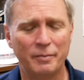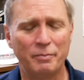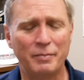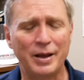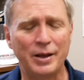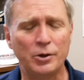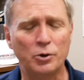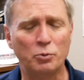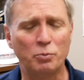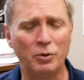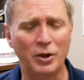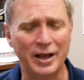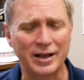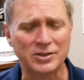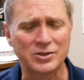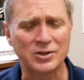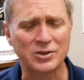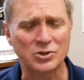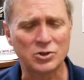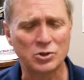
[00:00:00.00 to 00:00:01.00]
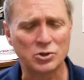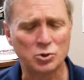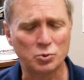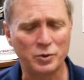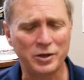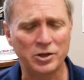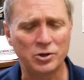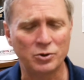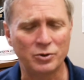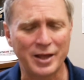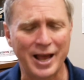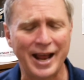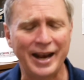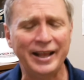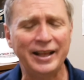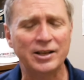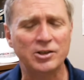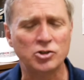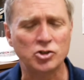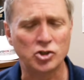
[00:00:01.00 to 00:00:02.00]
May you bless us as we do that
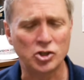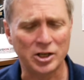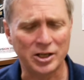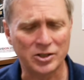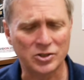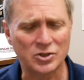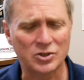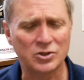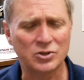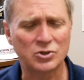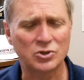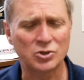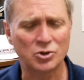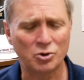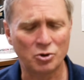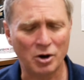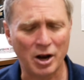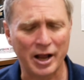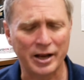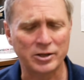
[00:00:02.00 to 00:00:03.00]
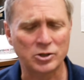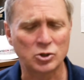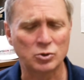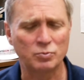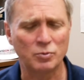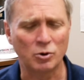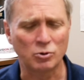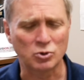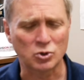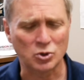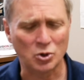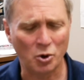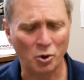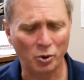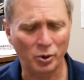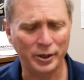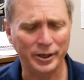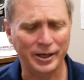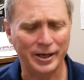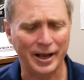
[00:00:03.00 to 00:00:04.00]
in Jesus Christ's most
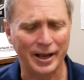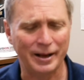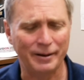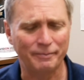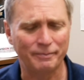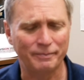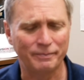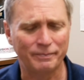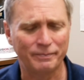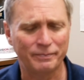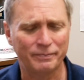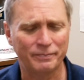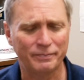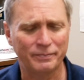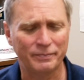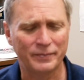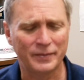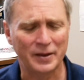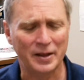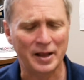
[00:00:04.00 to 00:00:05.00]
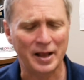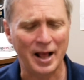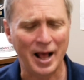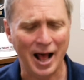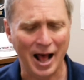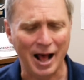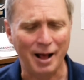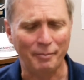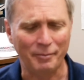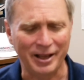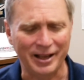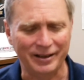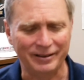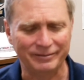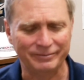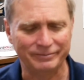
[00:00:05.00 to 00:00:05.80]
holy name. Amen.